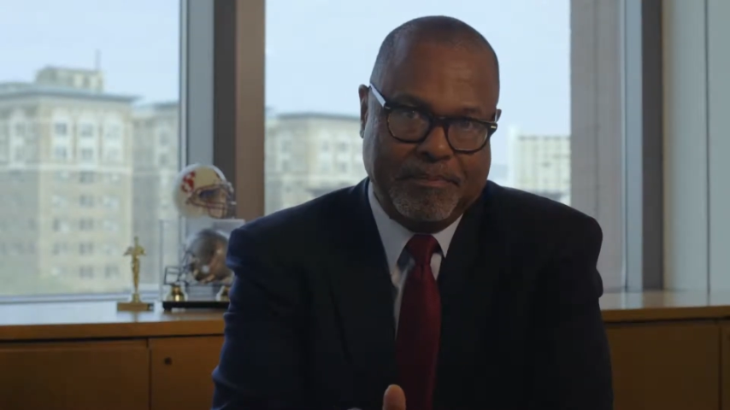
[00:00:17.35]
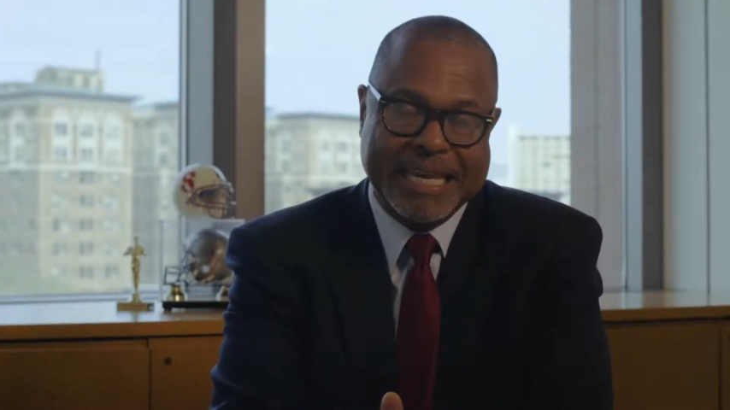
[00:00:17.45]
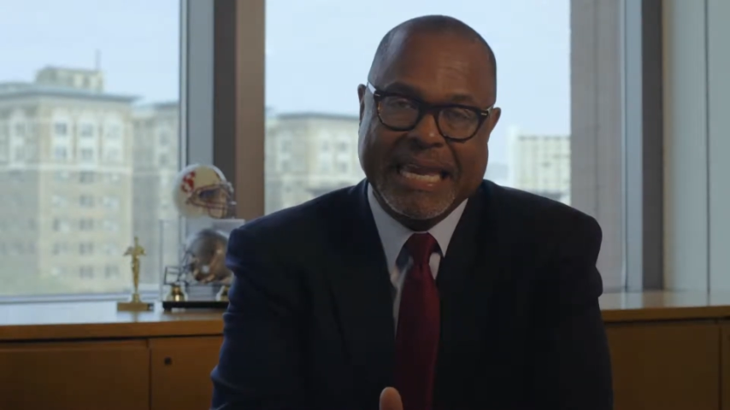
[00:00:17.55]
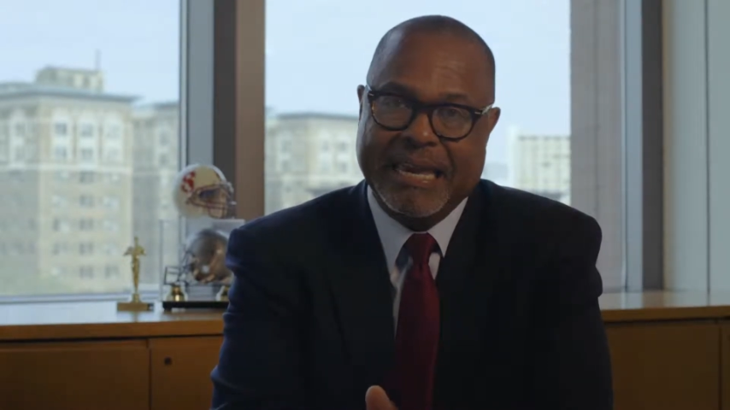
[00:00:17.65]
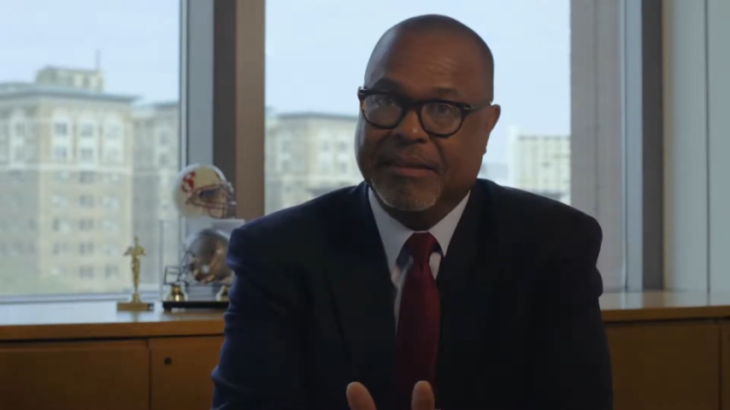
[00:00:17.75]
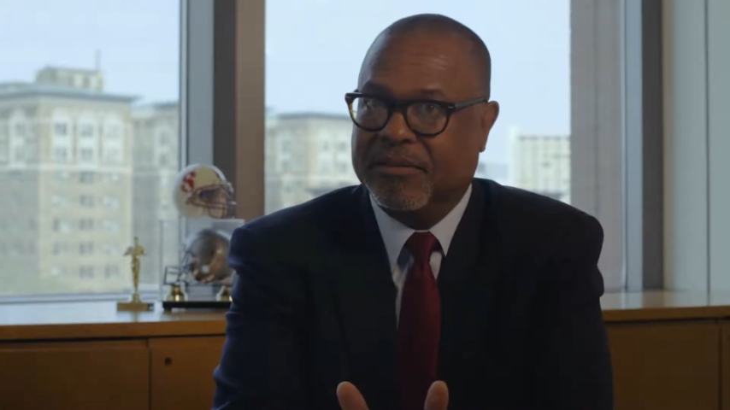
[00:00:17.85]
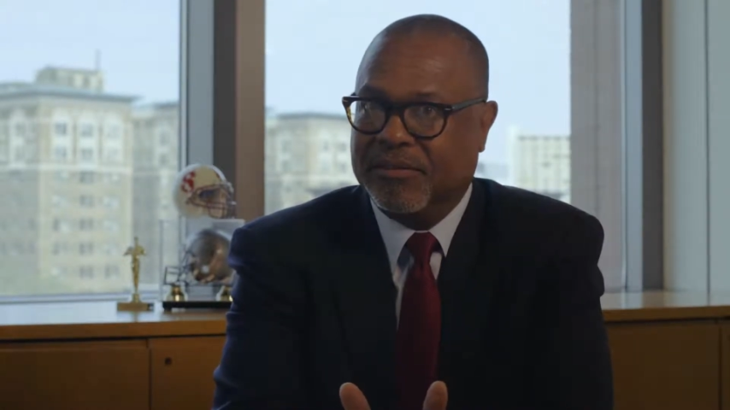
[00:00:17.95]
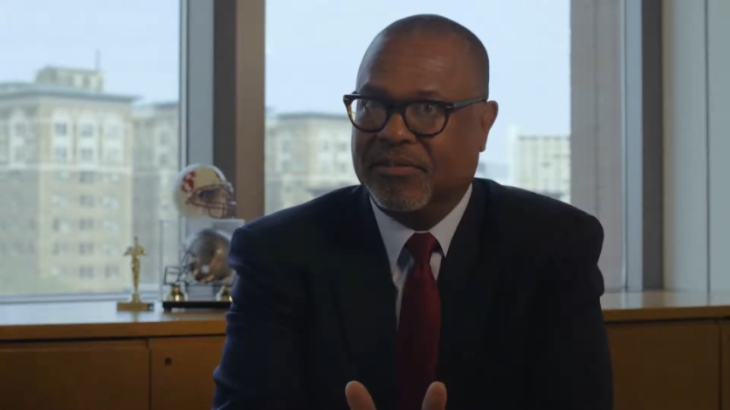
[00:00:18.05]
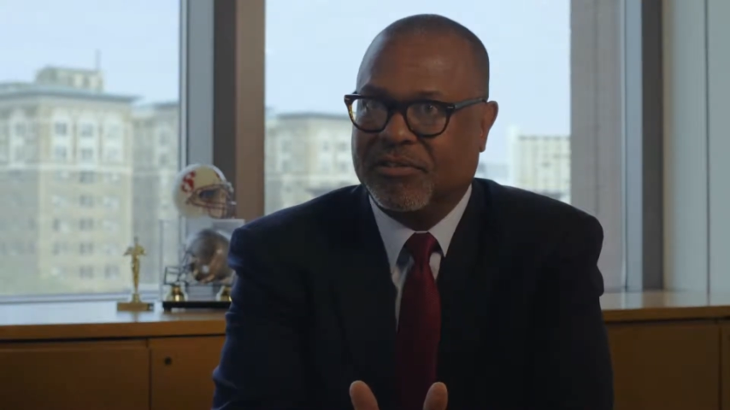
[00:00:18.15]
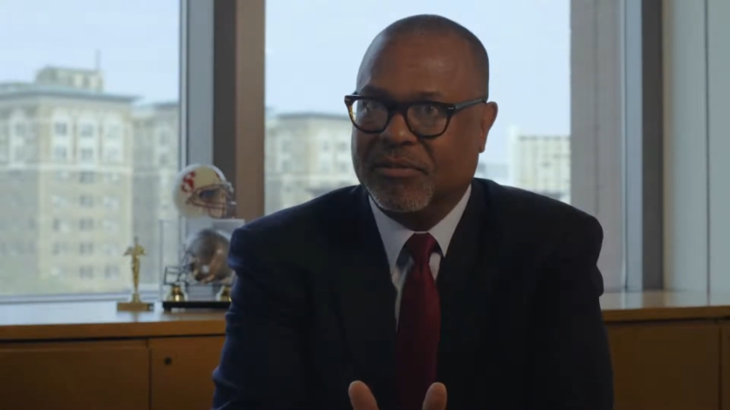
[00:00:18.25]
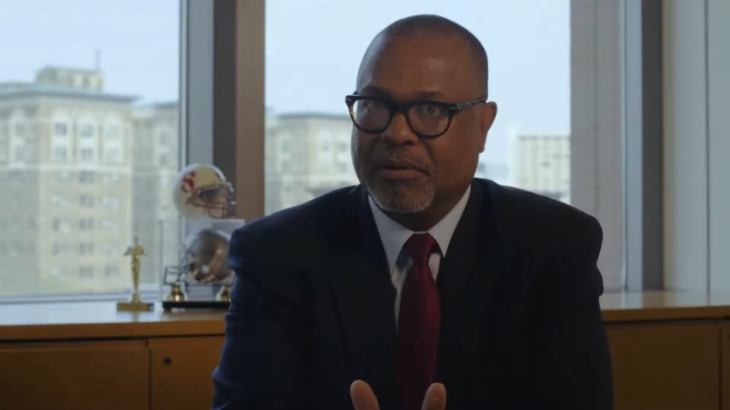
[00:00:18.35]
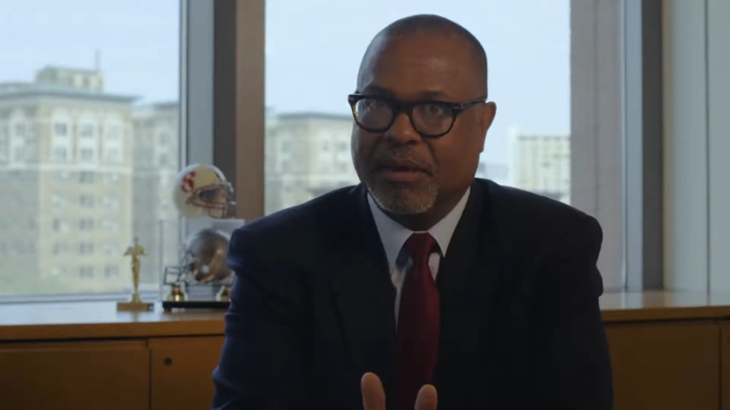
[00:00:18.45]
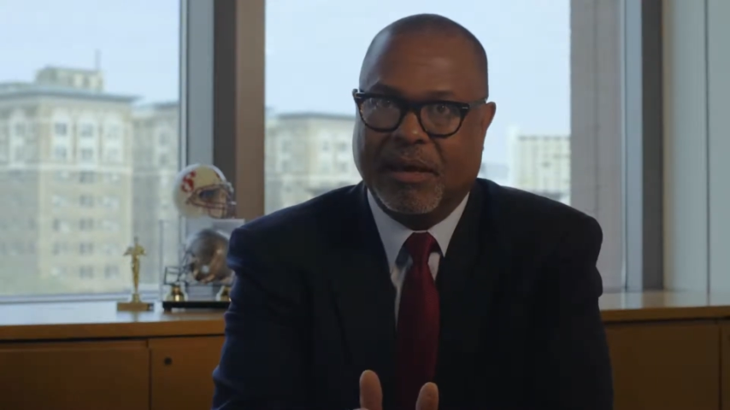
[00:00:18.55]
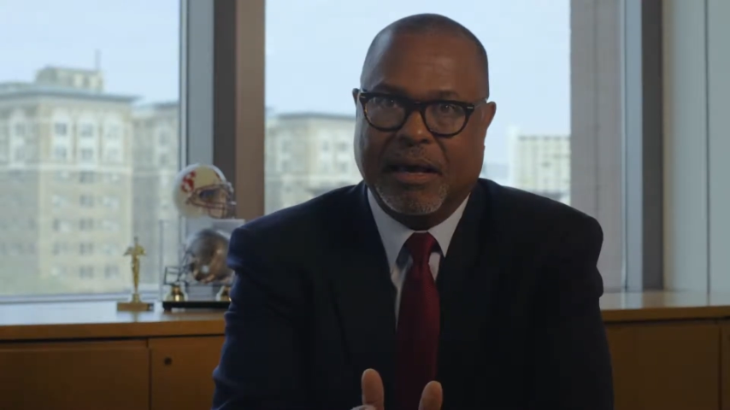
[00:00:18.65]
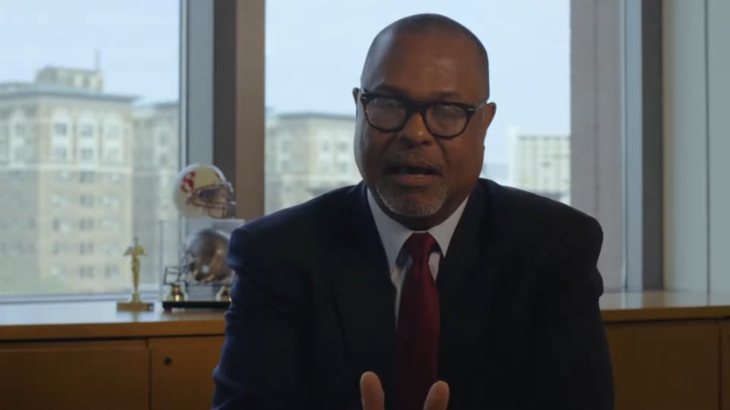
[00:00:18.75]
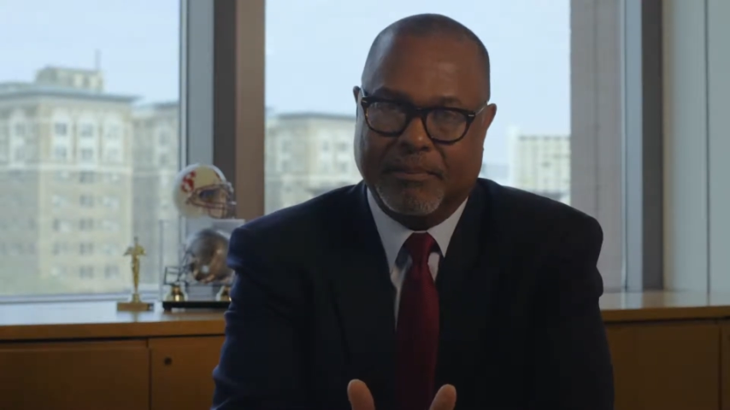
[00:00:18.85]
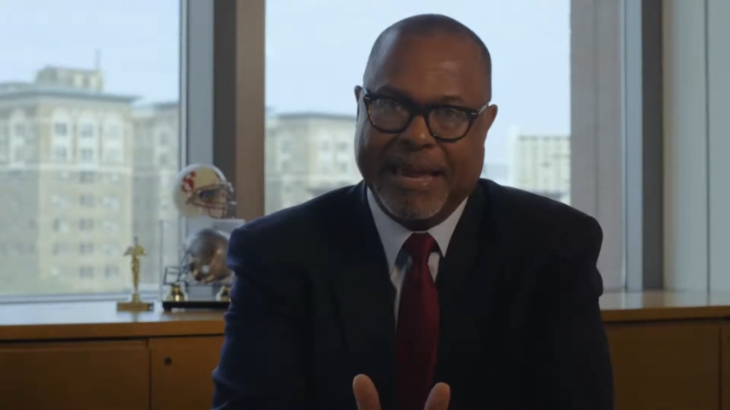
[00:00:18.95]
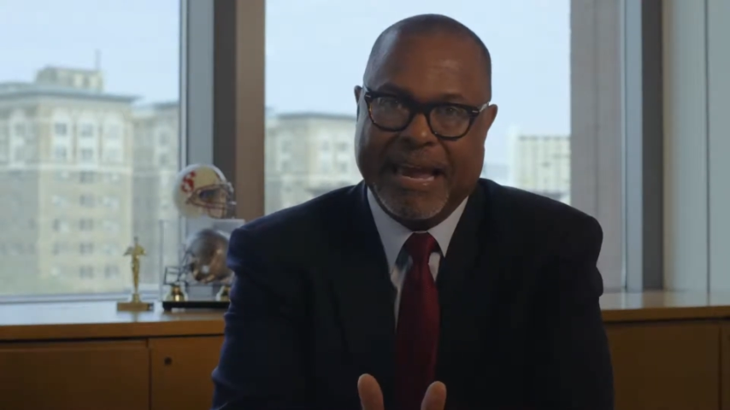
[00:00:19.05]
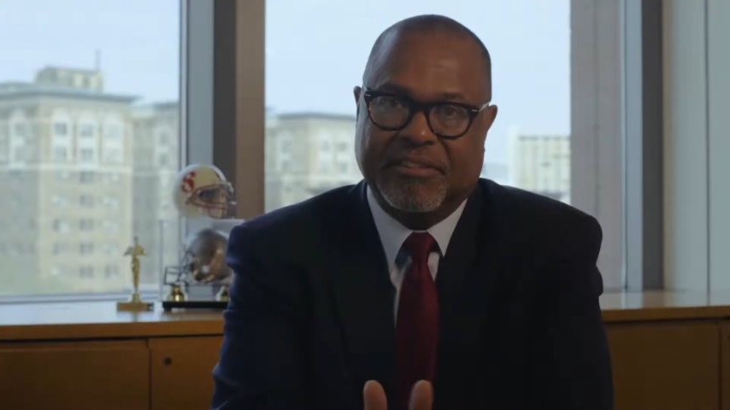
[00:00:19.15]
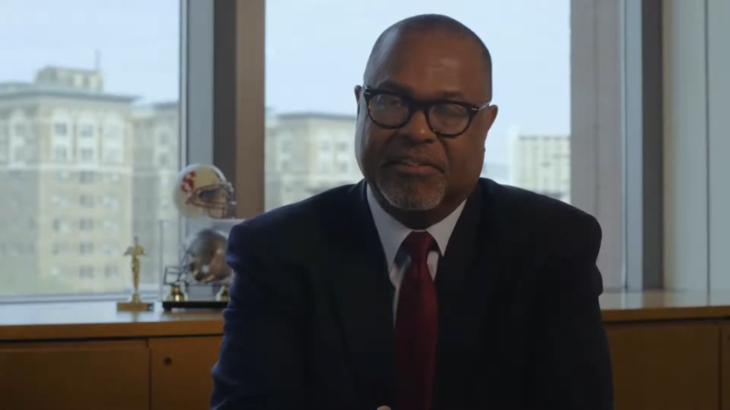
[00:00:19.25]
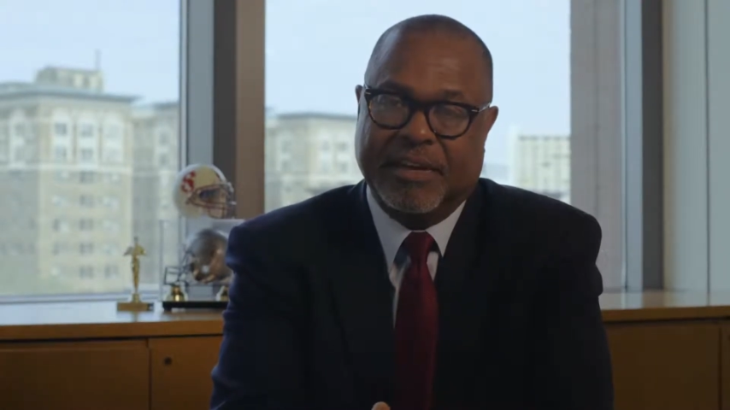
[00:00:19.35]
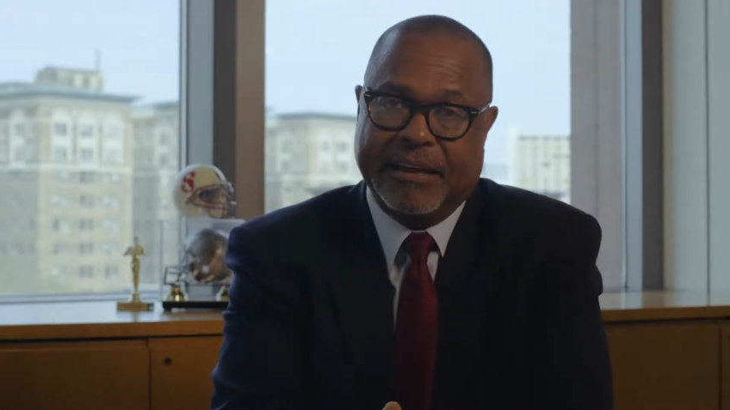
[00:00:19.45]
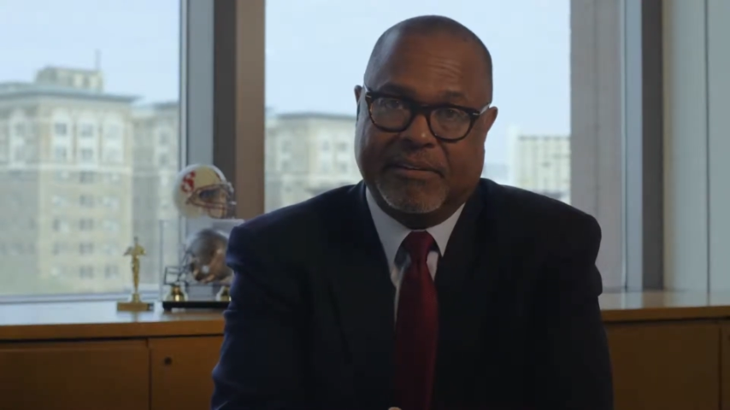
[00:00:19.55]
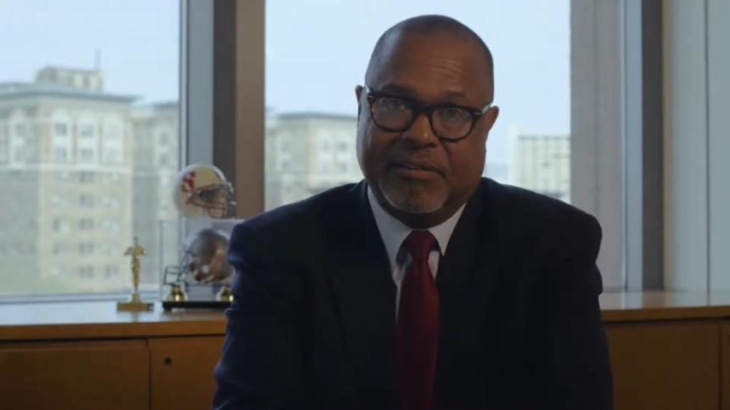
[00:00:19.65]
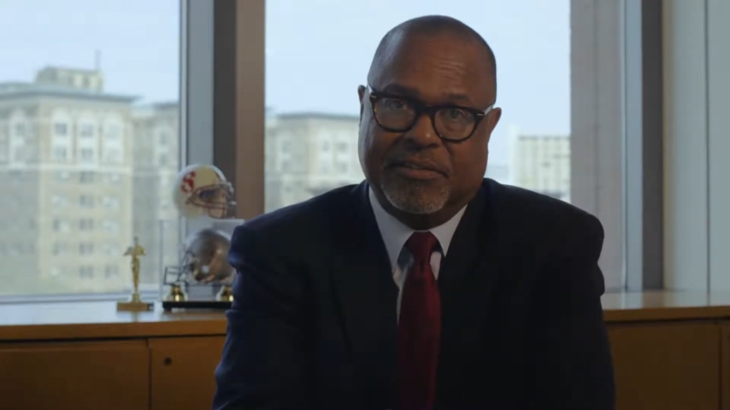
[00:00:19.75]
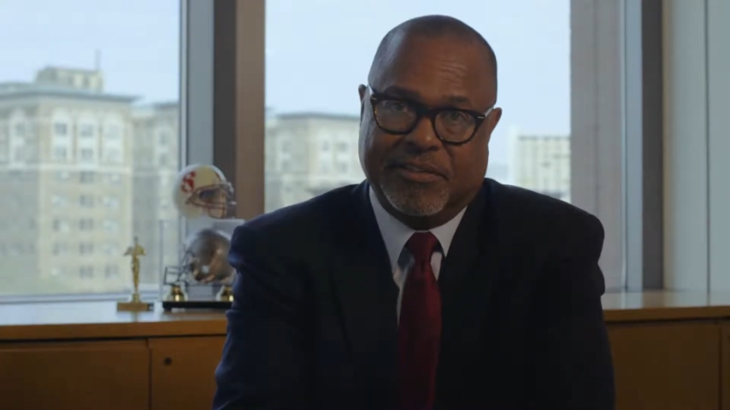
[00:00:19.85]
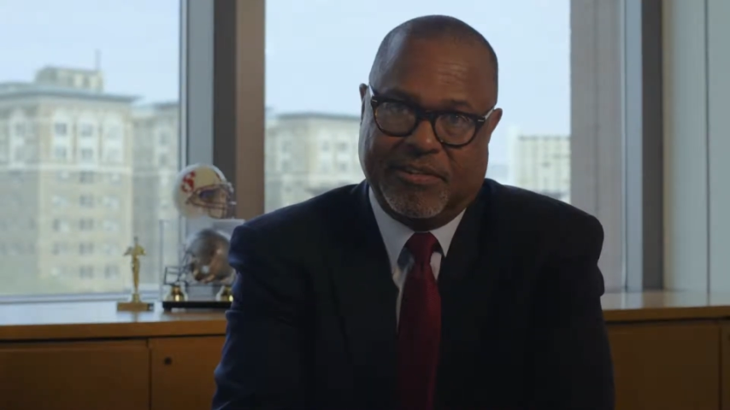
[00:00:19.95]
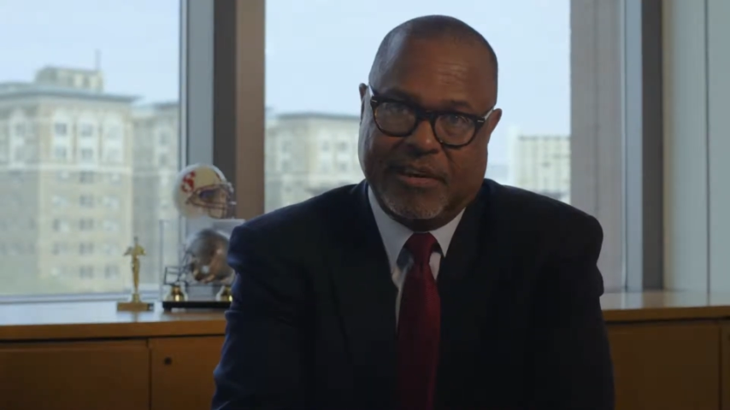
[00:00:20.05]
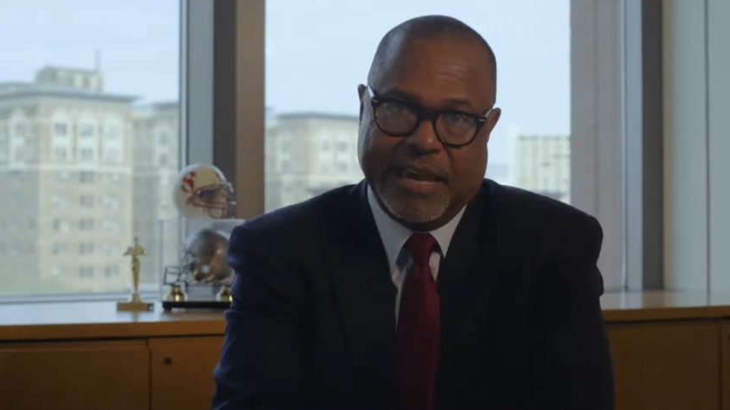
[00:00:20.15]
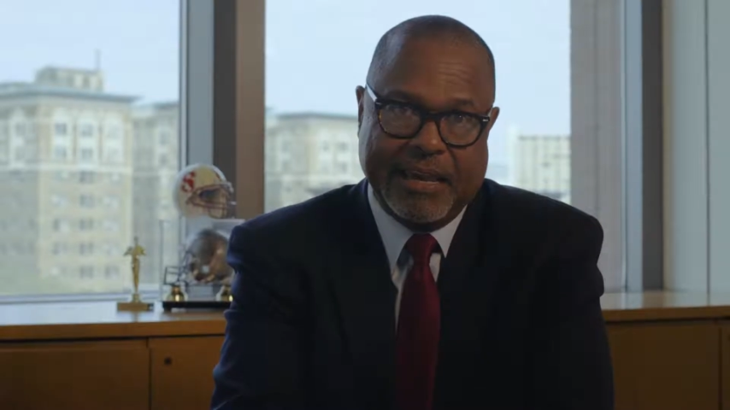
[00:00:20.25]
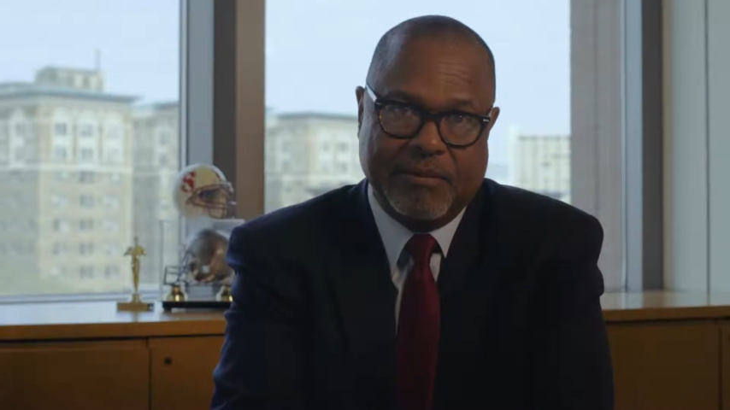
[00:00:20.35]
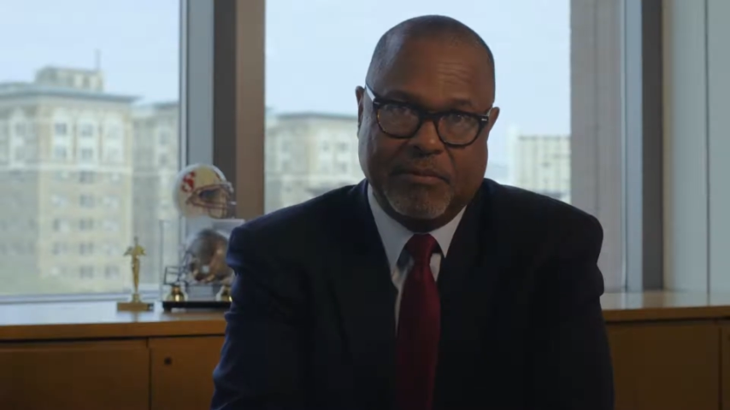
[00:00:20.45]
begins en masse in 1968